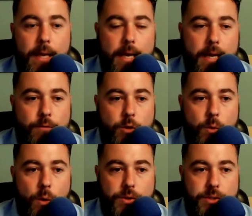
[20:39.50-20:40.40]
If
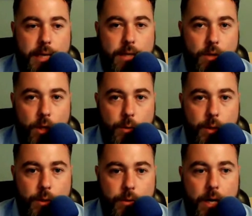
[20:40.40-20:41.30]
you are saying no to
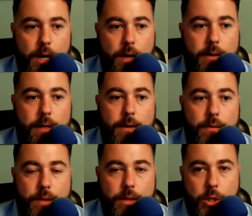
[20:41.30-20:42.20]
your dog,
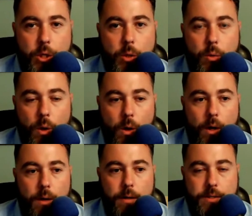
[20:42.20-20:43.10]
then you
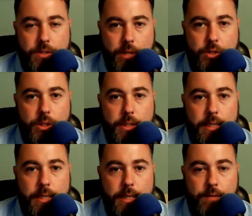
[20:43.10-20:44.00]
are
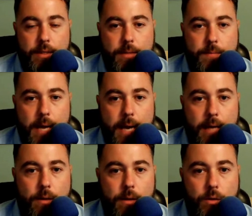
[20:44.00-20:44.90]
essentially giving them that
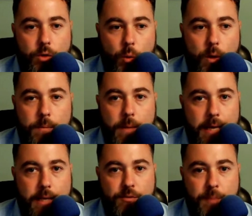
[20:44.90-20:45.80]
during
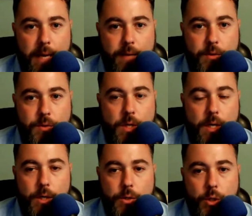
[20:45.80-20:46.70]
negative behaviors.
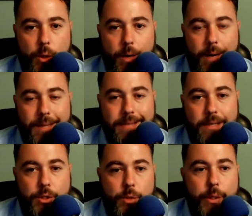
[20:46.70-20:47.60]
So I'm not
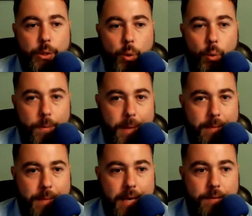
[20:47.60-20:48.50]
telling you to ignore bad
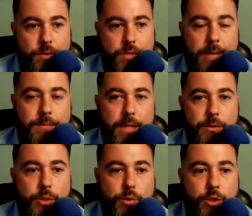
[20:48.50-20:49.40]
behaviors. I'm
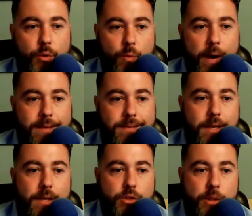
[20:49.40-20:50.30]
telling you to direct
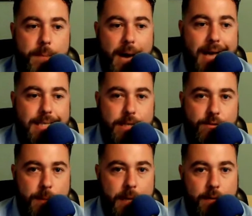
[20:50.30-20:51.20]
to
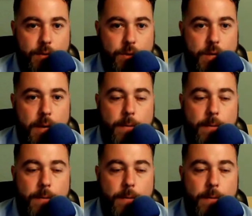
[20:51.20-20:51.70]
positive behaviors.